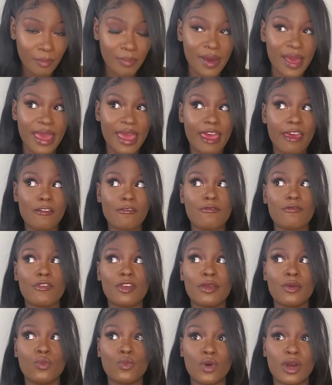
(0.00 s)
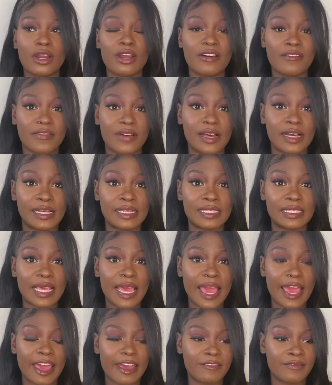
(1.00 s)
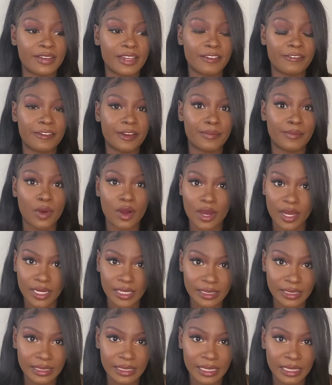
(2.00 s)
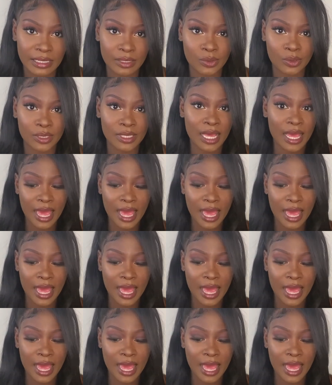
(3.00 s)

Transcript: but every one of us have different marketing skills,